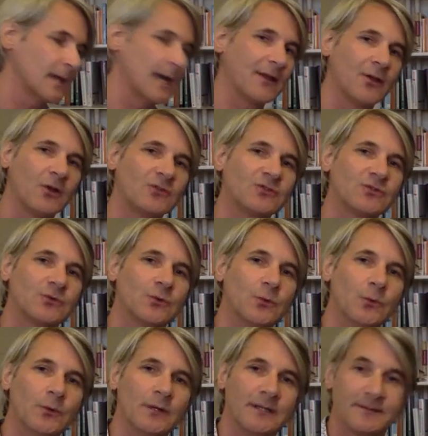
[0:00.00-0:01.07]
and
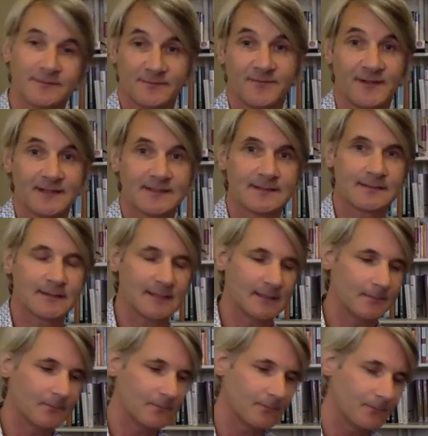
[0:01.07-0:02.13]
also it fits
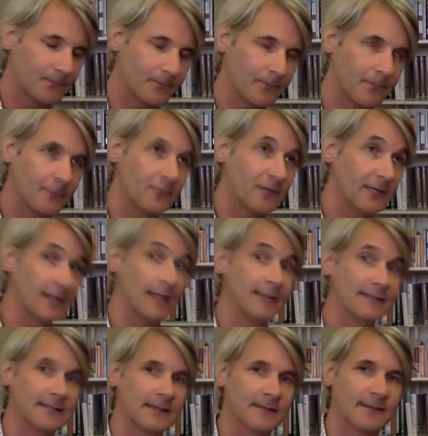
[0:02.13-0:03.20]
really
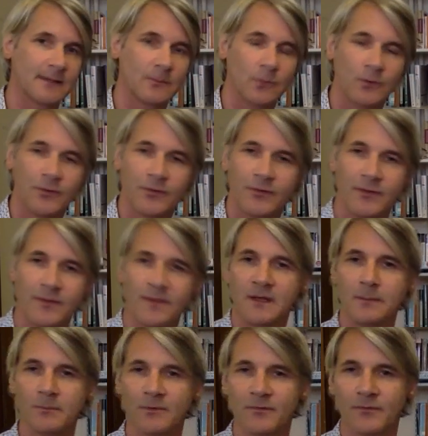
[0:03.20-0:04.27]
nicely, I think, with the
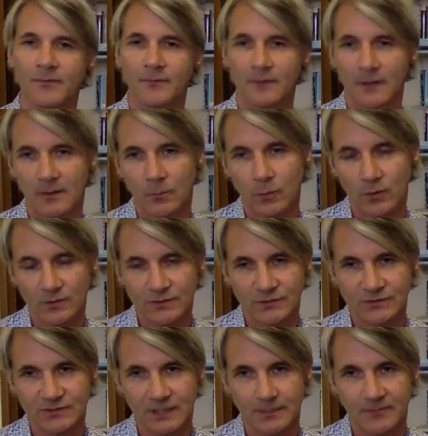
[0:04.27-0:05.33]
theme of World
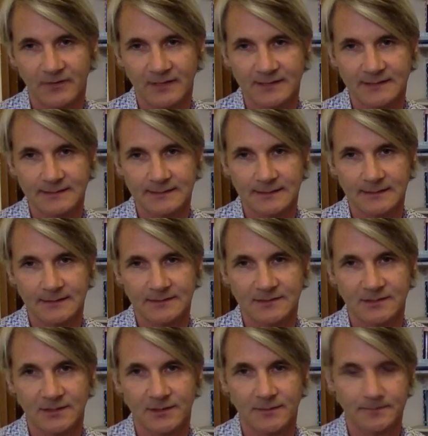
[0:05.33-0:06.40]
Suicide Prevention Day this
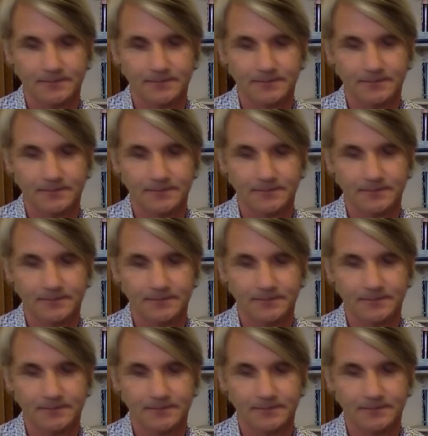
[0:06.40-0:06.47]
year.